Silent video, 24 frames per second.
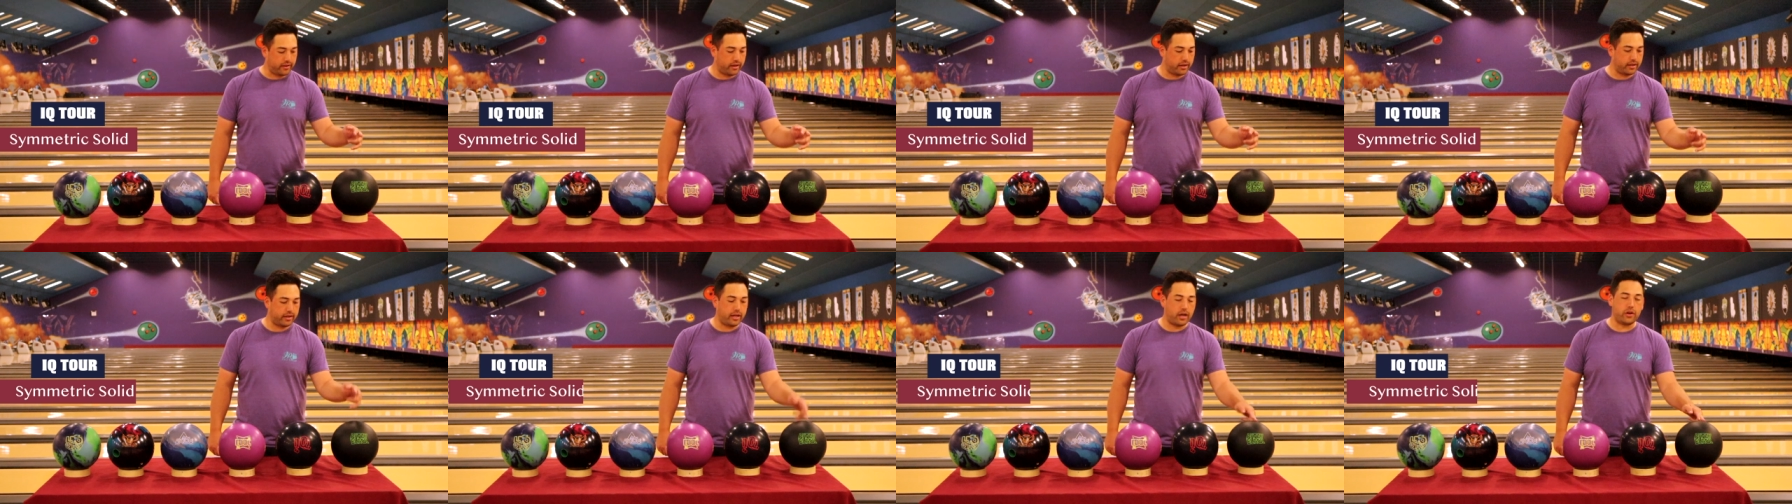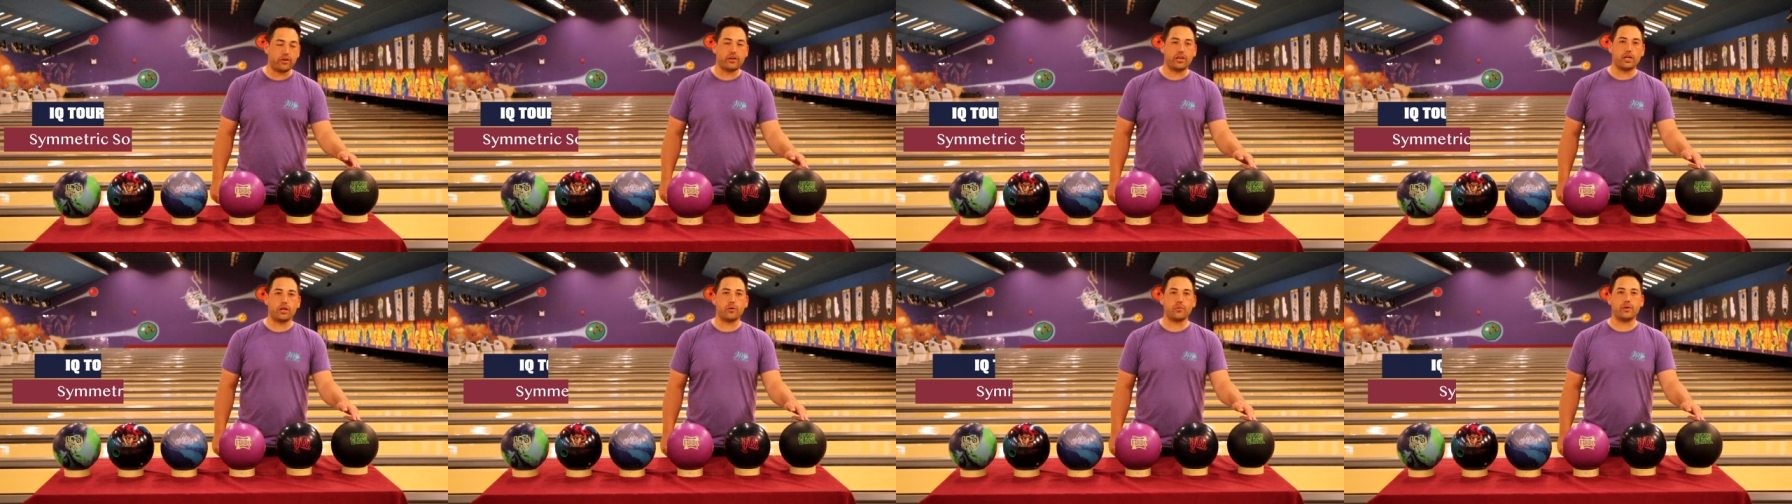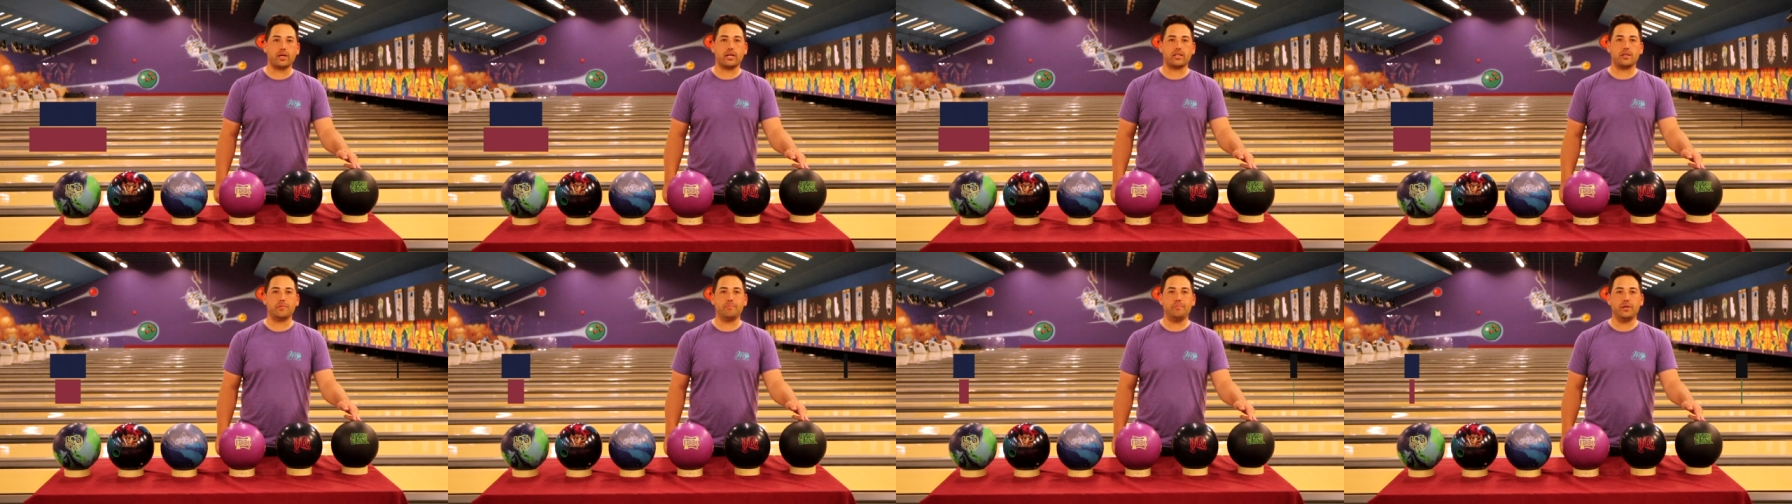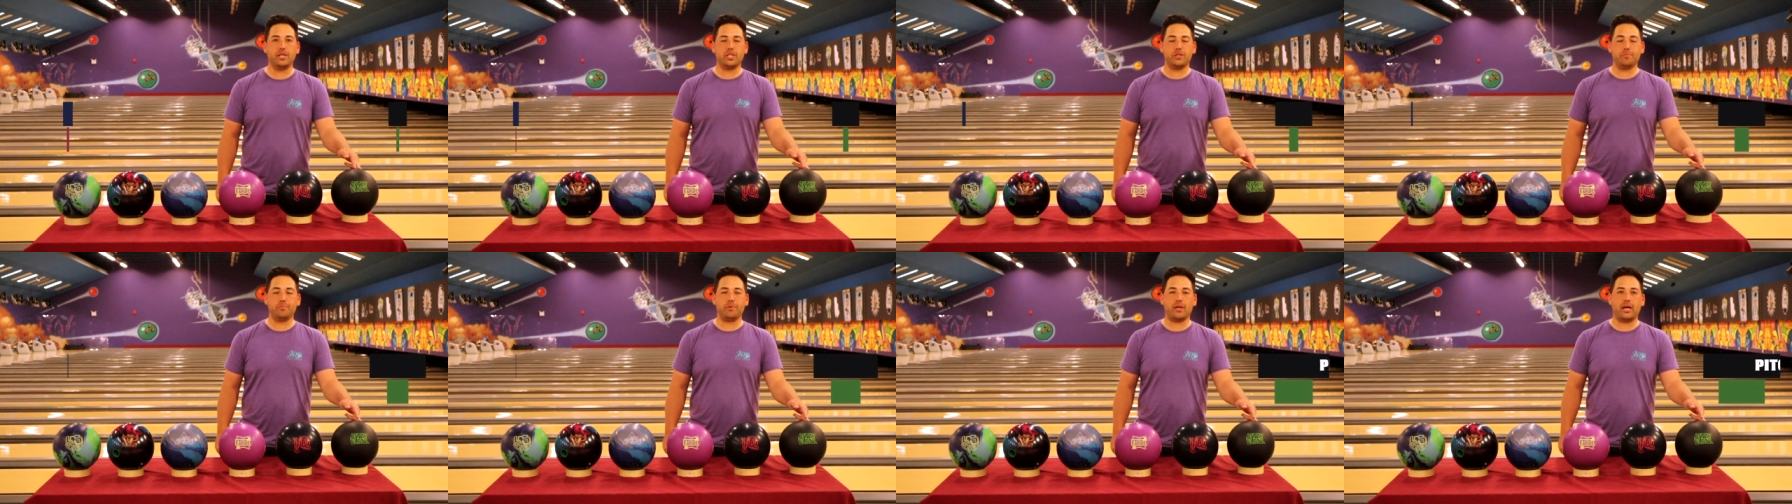then down here, we got the
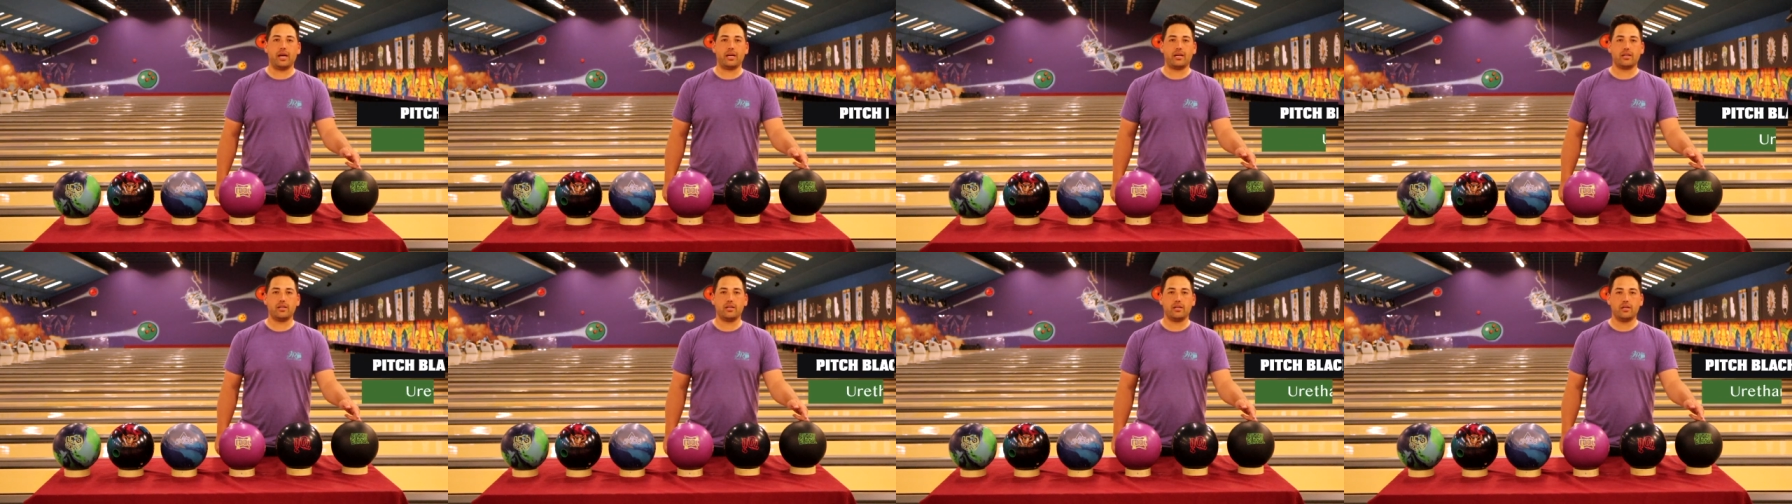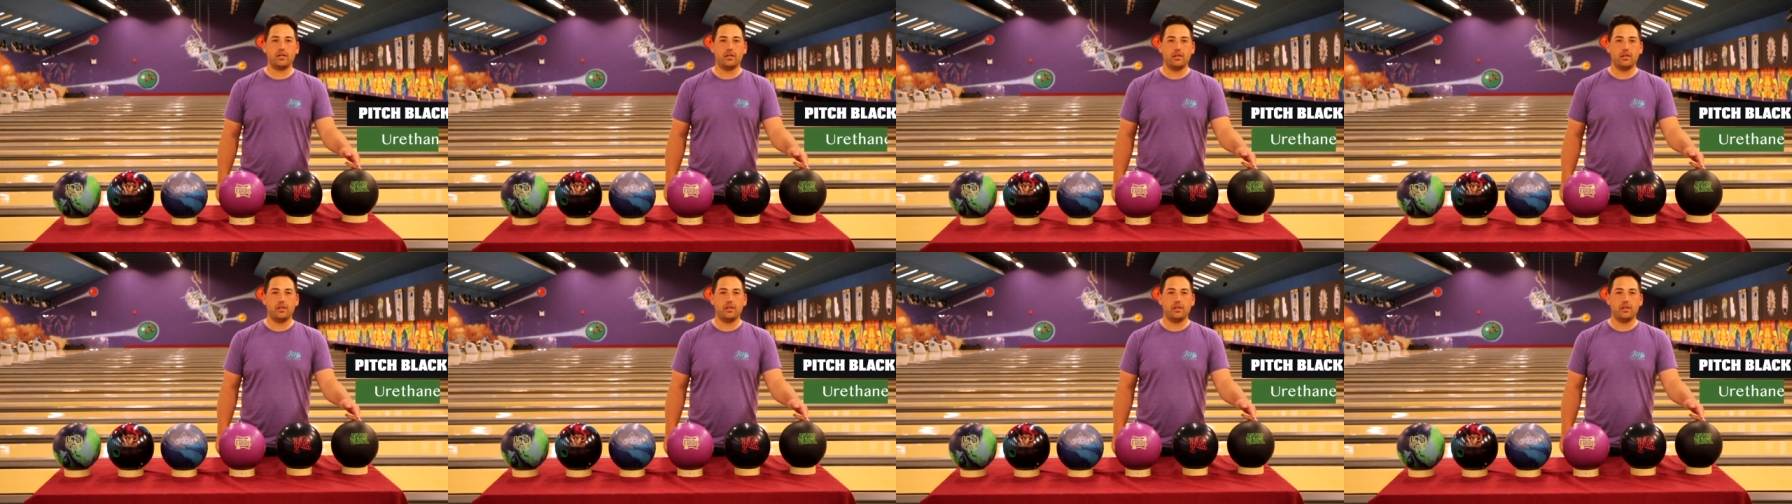pitch black,